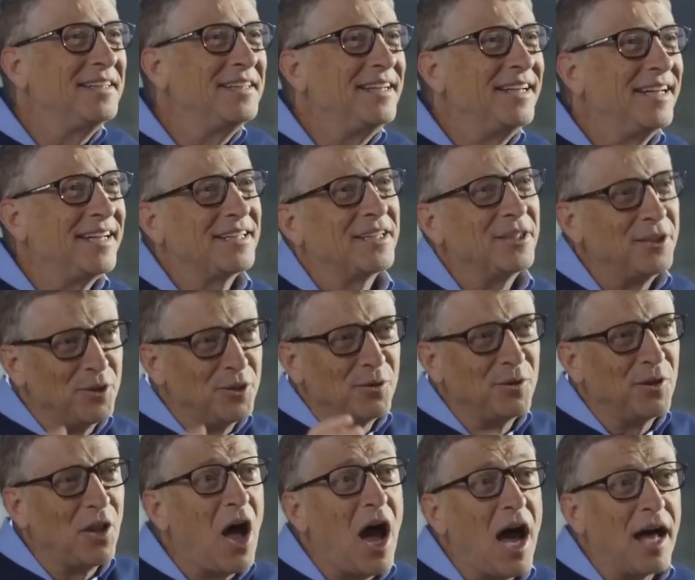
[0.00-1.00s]
it can do a
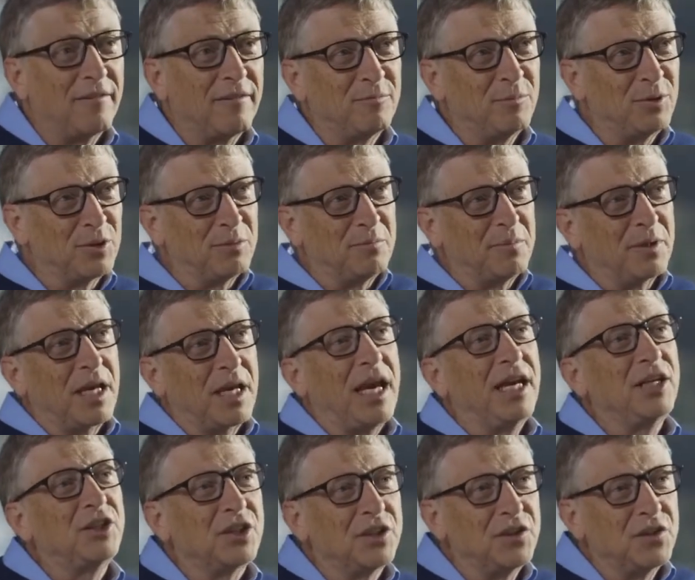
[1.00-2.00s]
lot of
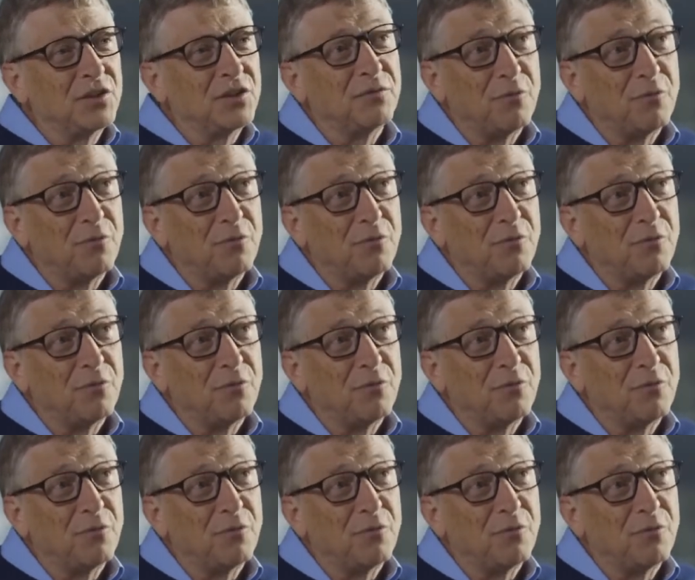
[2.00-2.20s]
multiplications